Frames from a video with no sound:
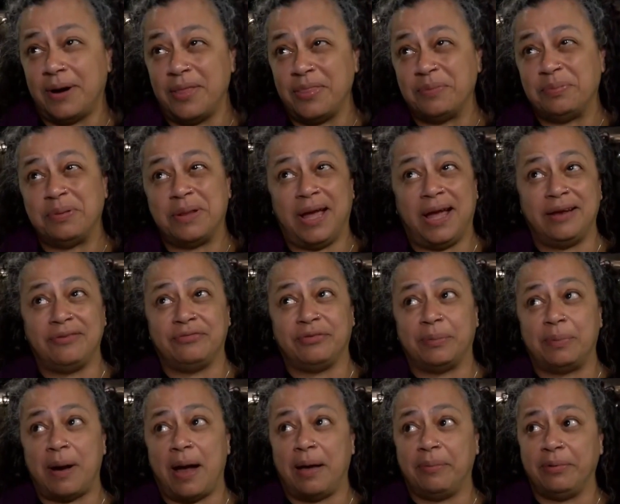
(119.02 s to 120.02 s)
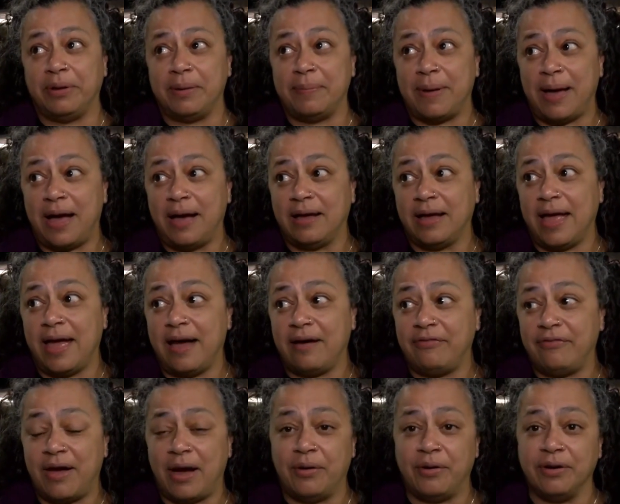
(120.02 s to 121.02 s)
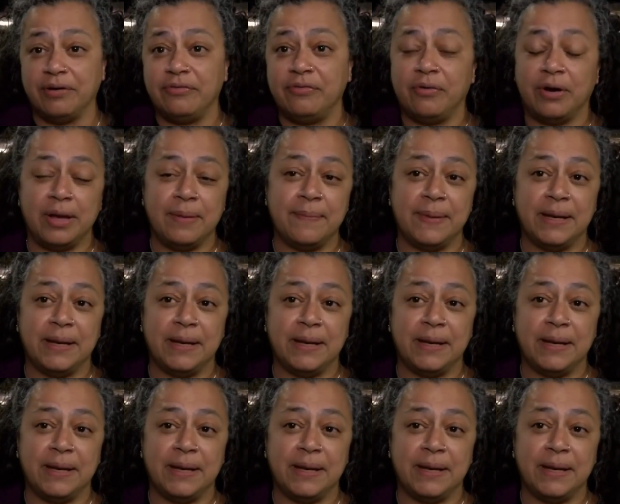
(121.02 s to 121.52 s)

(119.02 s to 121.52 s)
on the plane for probably about a half hour to 40